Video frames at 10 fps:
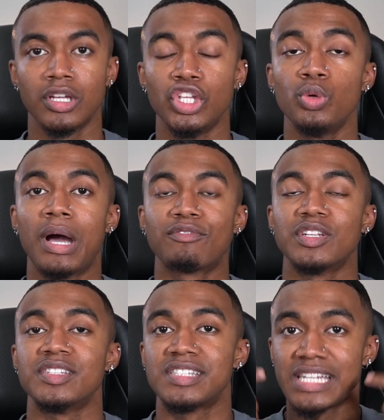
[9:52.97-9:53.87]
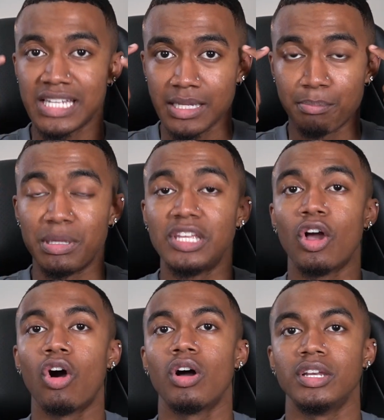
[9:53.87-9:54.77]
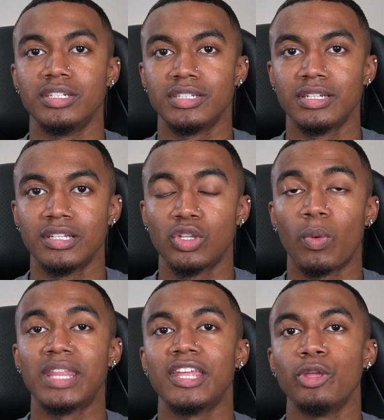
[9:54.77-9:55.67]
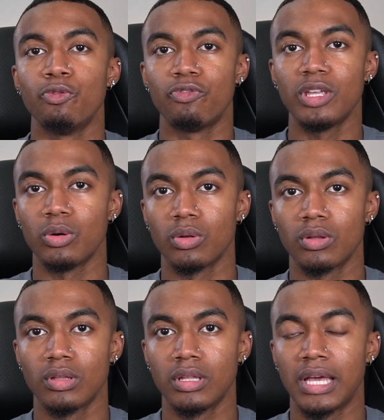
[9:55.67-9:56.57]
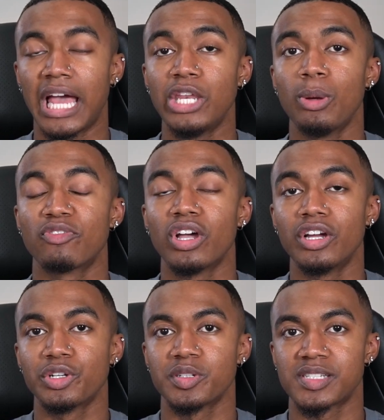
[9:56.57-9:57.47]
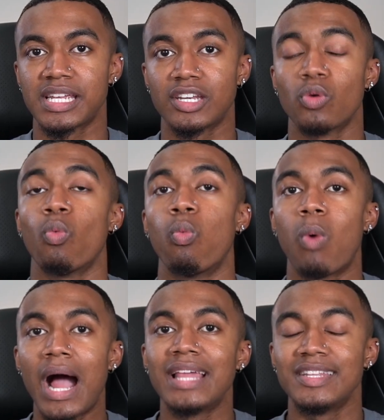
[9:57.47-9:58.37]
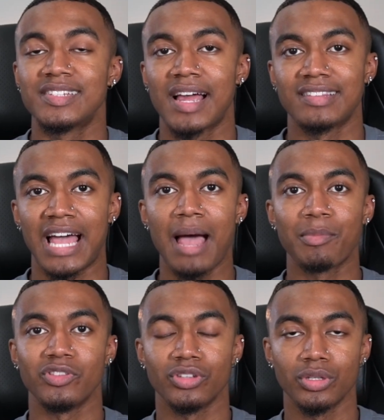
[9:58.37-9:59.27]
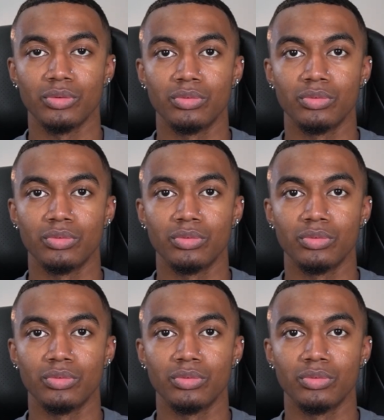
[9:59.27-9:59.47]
You have to see beyond the way that you feel. And you have to understand why this had to happen to you.